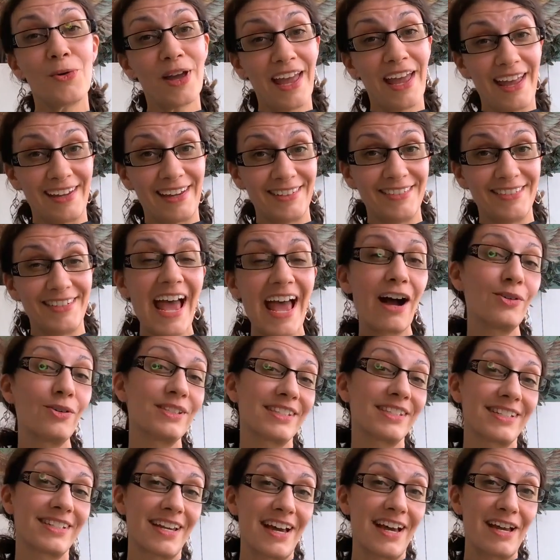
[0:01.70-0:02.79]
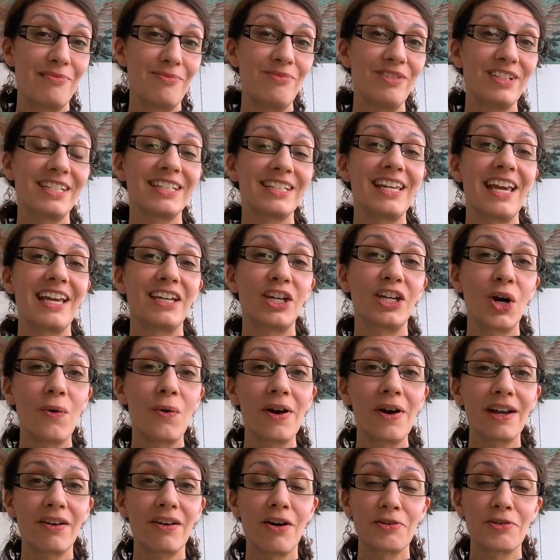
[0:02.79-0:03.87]
Okay, now it's time to get
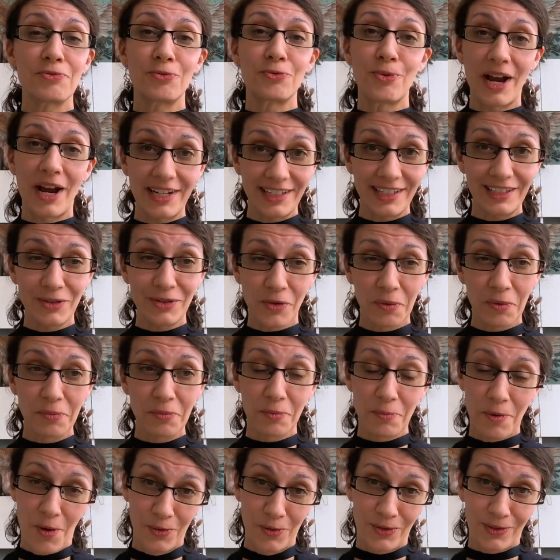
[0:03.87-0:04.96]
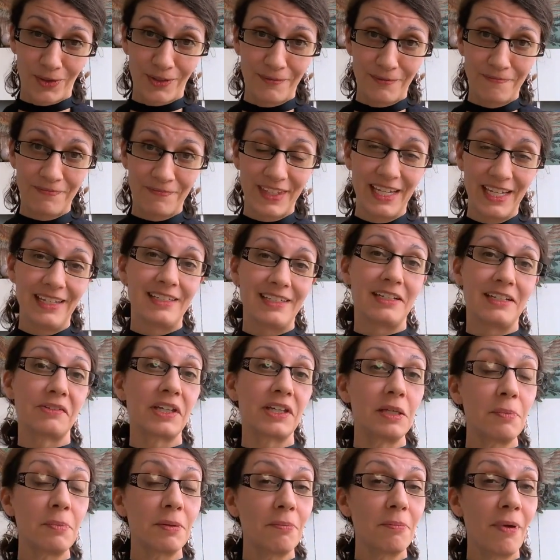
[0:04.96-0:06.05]
going on writing your proposal. Now
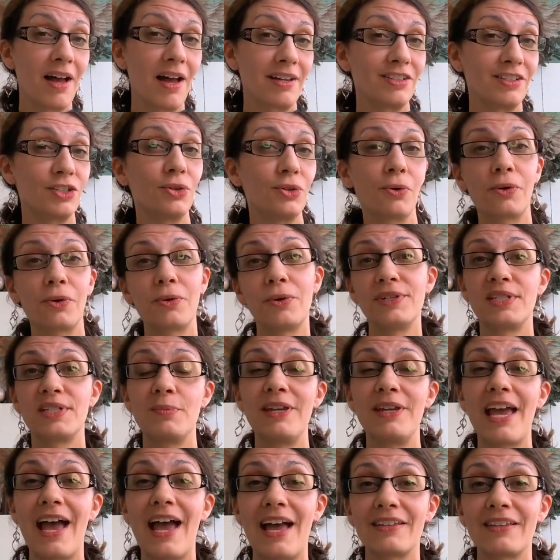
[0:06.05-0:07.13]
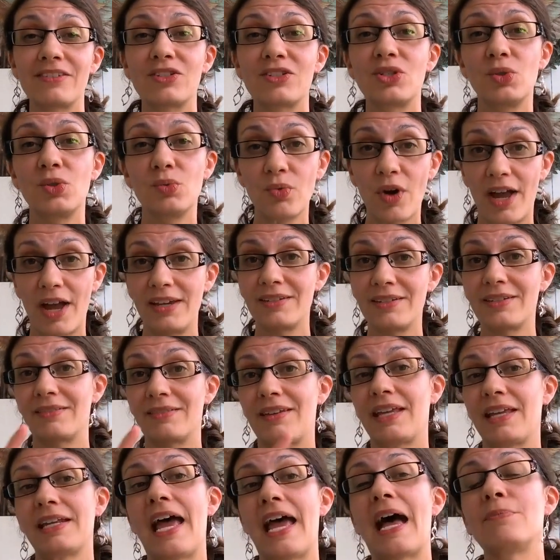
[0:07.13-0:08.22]
keep in mind, you're going to be asked to write
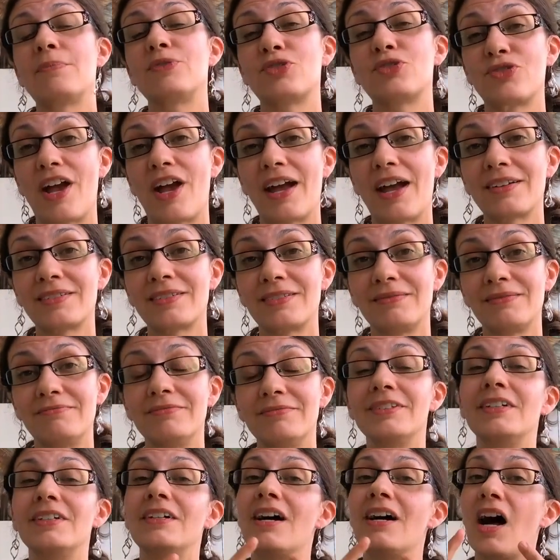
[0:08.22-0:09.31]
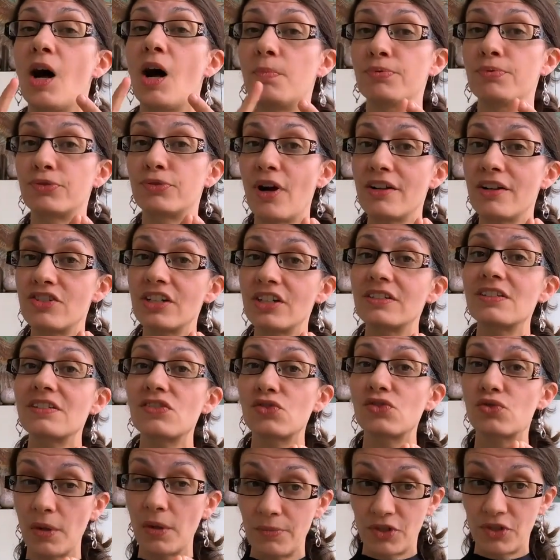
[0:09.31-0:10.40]
an abstract, a project
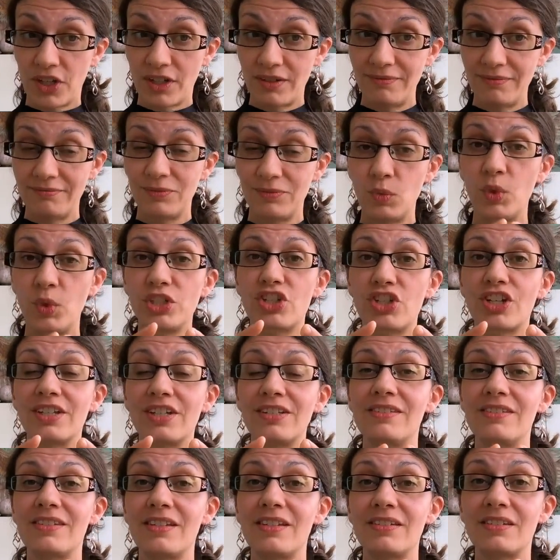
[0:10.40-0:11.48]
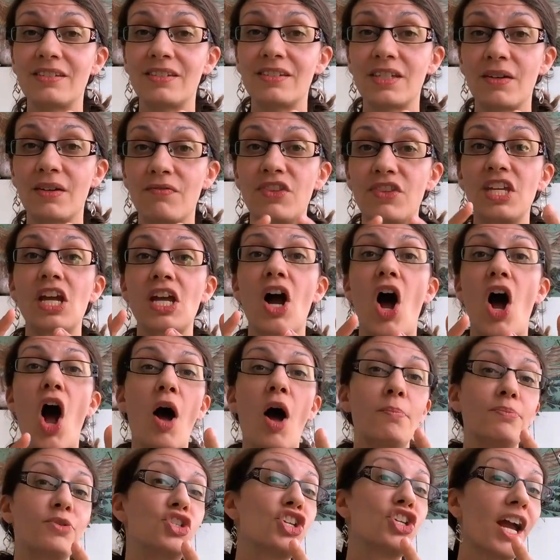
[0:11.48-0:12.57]
description, which consists of the
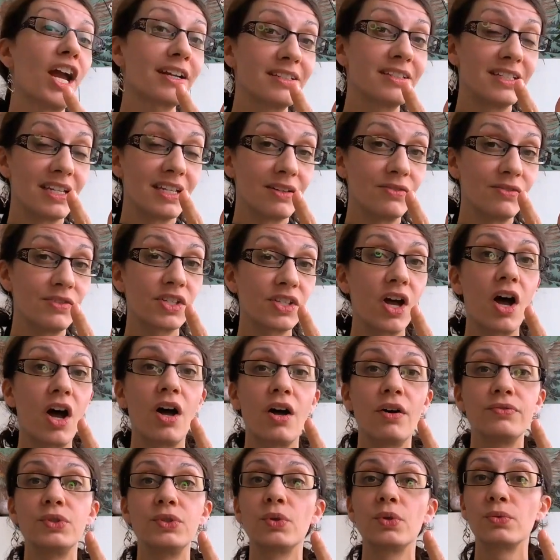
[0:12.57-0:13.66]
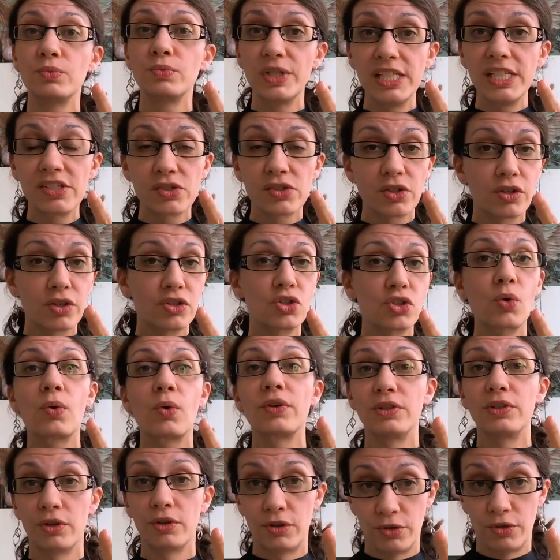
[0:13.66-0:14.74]
objectives of your research
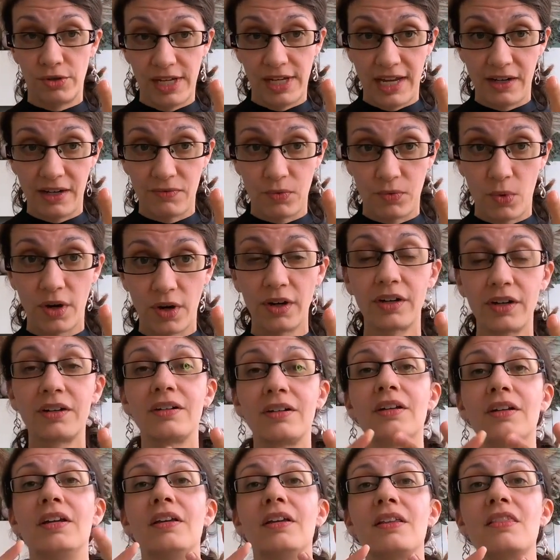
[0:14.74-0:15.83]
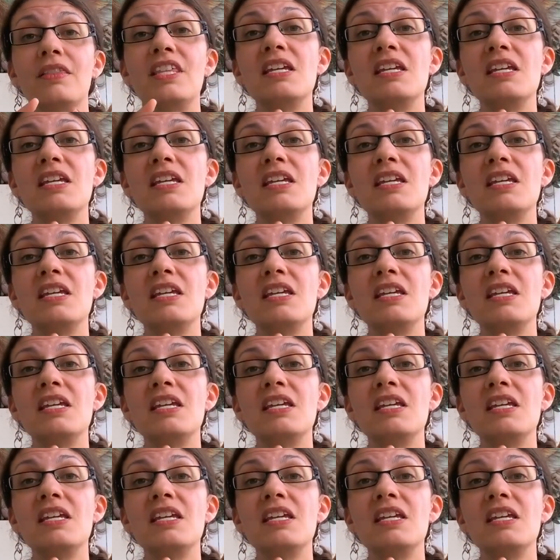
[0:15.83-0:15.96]
or your creative work,